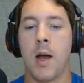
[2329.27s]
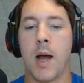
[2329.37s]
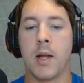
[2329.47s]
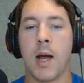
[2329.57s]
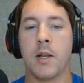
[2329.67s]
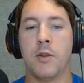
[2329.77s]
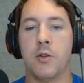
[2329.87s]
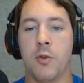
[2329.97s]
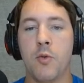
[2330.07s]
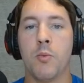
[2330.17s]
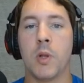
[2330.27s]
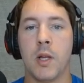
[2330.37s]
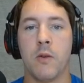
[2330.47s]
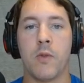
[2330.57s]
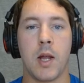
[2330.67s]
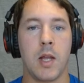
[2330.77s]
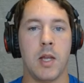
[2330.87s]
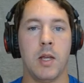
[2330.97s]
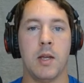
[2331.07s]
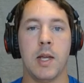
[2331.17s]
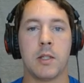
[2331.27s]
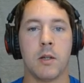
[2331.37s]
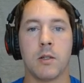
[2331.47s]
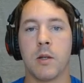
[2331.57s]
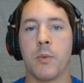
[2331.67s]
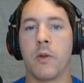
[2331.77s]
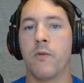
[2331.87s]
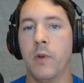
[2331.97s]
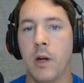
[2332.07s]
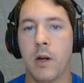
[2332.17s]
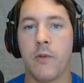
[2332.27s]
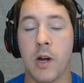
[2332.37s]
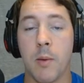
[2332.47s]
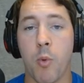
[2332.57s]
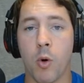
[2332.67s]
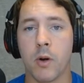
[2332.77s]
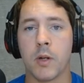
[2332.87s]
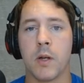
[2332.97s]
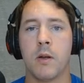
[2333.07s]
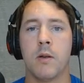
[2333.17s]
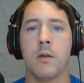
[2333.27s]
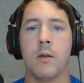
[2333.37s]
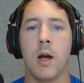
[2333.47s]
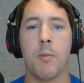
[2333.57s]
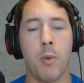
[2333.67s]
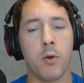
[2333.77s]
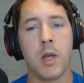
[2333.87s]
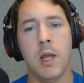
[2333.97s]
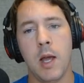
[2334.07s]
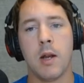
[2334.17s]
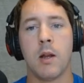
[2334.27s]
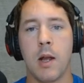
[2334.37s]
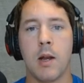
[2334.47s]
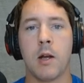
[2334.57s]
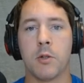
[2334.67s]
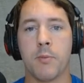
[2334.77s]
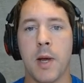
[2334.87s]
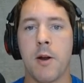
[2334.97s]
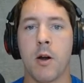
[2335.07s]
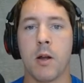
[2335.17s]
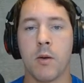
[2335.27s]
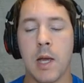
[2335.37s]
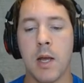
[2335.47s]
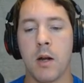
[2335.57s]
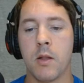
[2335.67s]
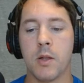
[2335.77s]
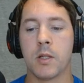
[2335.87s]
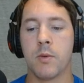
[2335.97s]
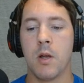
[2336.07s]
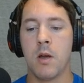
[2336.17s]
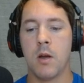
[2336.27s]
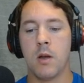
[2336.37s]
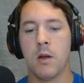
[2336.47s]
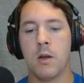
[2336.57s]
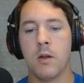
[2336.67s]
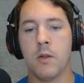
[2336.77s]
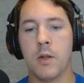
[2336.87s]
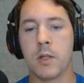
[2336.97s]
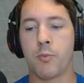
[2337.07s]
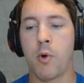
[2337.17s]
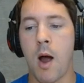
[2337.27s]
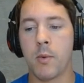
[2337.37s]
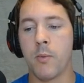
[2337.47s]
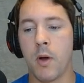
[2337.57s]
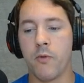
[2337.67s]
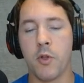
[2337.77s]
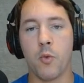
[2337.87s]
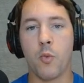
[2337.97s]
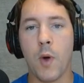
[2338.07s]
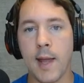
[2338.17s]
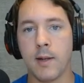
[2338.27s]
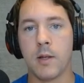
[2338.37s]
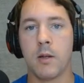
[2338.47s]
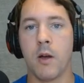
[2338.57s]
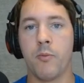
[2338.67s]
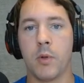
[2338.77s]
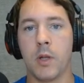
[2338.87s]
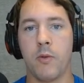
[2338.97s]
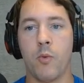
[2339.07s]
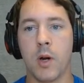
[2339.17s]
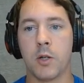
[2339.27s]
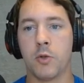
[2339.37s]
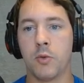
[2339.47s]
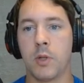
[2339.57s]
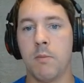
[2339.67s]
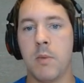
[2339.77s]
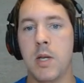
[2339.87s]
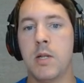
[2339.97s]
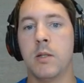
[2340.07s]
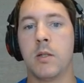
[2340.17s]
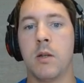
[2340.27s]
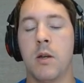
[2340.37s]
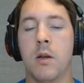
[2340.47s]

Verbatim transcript: I do believe that he hits on something very, very important. Both he and Elder Bednar hit on this problem of the weight of belief, what it truly means